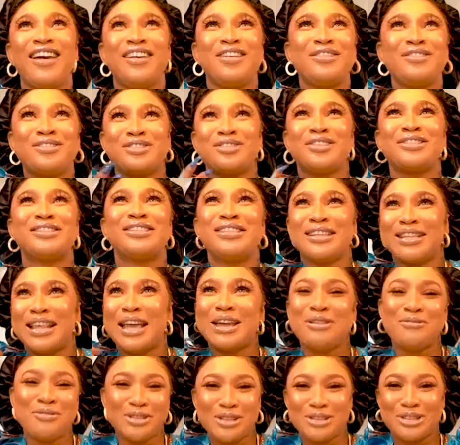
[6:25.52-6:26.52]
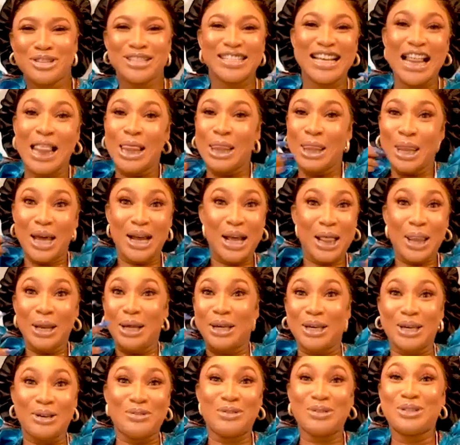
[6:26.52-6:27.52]
you could just see that you want to just,
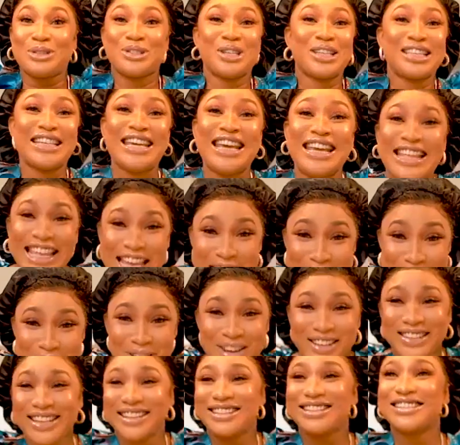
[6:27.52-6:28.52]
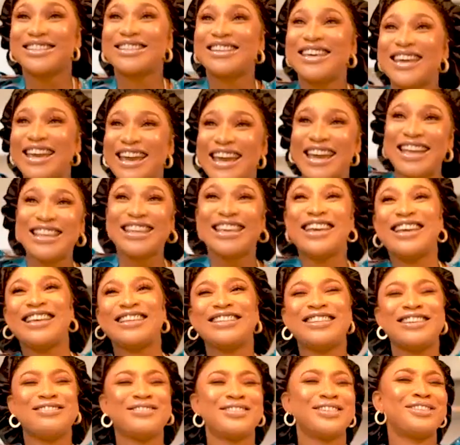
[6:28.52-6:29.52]
you want to just eat him because his skin,
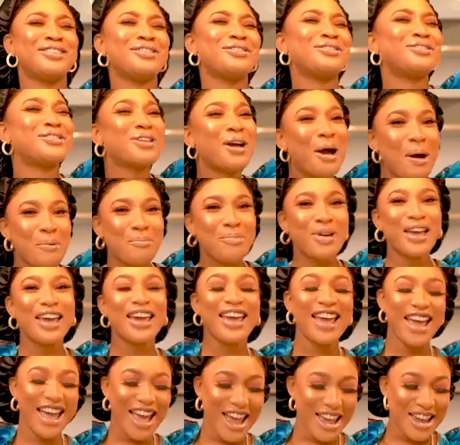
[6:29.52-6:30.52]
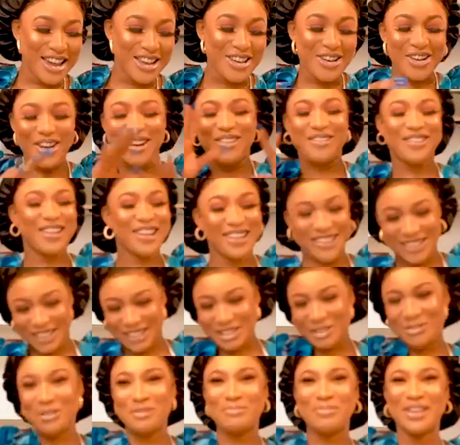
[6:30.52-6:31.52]
his, he was so chubby, you know, oh well,
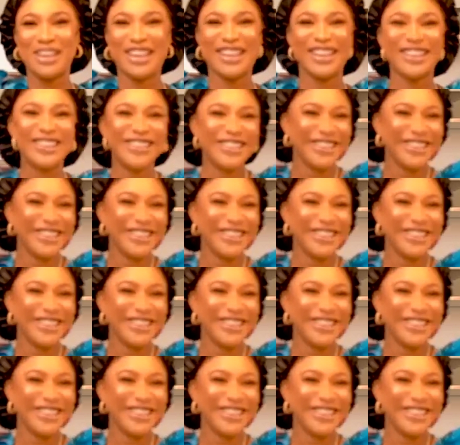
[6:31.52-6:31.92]
enough of me,